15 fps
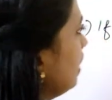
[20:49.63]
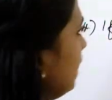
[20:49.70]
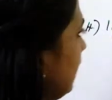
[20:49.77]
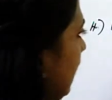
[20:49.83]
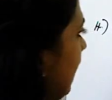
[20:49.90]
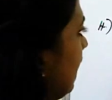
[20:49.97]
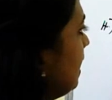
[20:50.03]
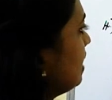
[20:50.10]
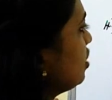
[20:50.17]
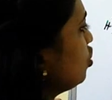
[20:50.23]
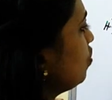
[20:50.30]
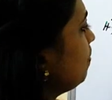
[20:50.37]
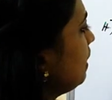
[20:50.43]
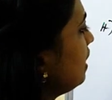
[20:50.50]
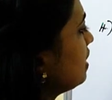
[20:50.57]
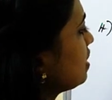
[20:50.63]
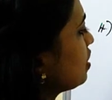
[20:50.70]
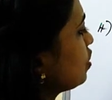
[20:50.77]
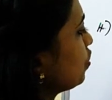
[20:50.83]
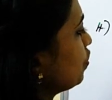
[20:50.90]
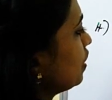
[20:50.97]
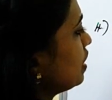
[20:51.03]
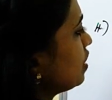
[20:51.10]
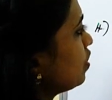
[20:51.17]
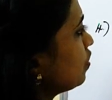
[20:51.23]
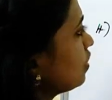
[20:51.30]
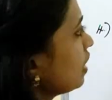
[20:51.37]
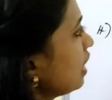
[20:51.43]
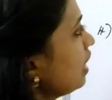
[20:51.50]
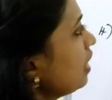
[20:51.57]
A is to B is 2 is to
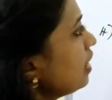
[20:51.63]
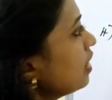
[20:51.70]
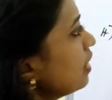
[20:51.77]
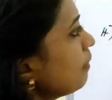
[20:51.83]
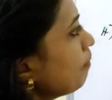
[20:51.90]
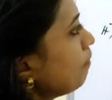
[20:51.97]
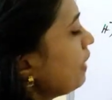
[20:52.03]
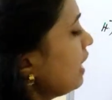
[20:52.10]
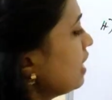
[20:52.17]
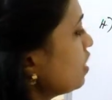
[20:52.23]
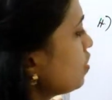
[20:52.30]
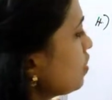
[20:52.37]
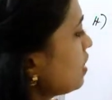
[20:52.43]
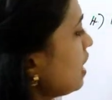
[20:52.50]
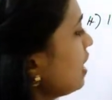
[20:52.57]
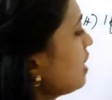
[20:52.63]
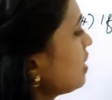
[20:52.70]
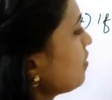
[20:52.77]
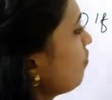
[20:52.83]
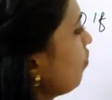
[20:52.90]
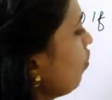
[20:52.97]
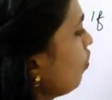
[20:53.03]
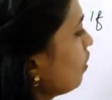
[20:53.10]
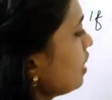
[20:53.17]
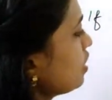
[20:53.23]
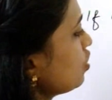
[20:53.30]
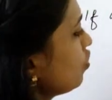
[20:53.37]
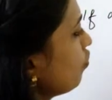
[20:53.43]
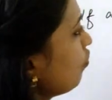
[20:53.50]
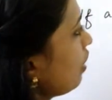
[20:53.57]
3, B is to C is 4
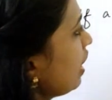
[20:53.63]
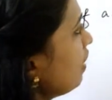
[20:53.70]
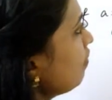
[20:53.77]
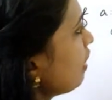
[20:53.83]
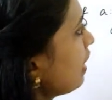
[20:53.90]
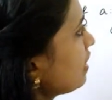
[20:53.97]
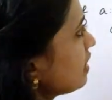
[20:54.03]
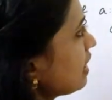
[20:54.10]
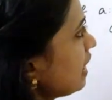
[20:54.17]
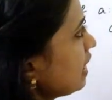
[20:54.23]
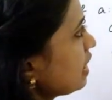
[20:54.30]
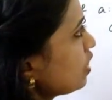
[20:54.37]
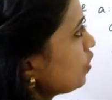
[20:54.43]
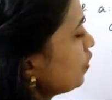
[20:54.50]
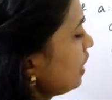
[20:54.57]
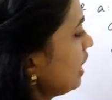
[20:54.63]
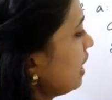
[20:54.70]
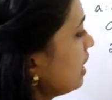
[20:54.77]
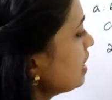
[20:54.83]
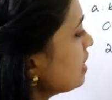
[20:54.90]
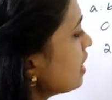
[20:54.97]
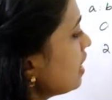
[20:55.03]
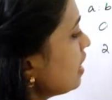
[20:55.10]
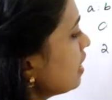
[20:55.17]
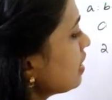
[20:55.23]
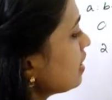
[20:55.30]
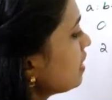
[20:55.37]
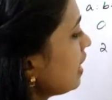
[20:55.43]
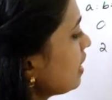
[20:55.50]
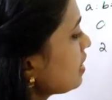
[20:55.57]
is to 5, and C is to D is
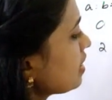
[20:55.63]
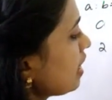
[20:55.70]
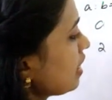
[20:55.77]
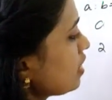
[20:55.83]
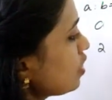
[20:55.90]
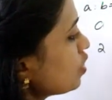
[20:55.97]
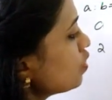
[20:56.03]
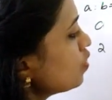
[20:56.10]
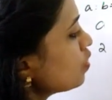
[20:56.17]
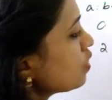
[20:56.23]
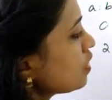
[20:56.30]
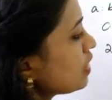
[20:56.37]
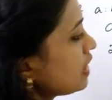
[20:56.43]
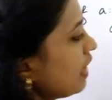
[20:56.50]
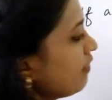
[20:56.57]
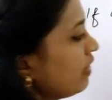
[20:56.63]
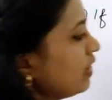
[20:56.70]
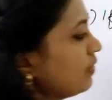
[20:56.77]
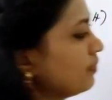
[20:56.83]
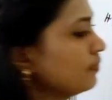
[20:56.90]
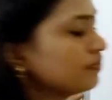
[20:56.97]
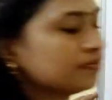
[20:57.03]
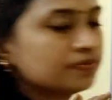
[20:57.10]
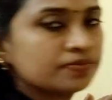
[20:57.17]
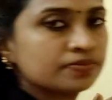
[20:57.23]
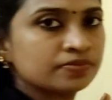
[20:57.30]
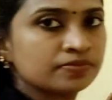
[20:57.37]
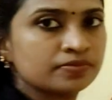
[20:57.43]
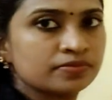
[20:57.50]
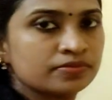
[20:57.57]
6 is to 7.
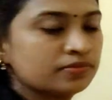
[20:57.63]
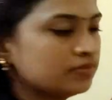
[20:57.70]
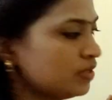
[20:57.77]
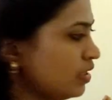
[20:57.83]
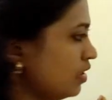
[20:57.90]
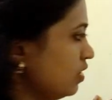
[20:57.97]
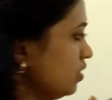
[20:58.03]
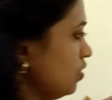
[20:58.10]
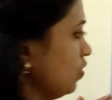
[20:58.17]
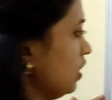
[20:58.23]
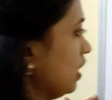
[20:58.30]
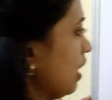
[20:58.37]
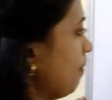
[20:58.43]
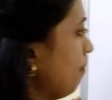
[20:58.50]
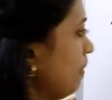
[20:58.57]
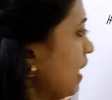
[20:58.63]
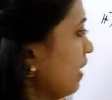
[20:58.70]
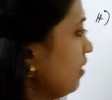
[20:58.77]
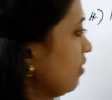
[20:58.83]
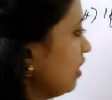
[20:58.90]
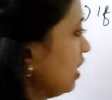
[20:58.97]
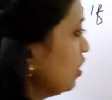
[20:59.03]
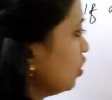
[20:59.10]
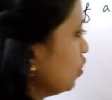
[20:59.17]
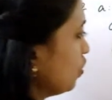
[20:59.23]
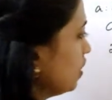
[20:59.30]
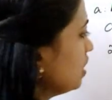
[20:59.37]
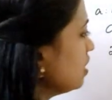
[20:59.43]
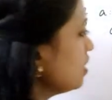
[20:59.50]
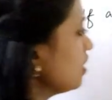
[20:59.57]
So the combined ratio
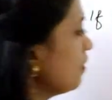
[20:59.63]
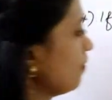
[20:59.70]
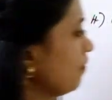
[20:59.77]
is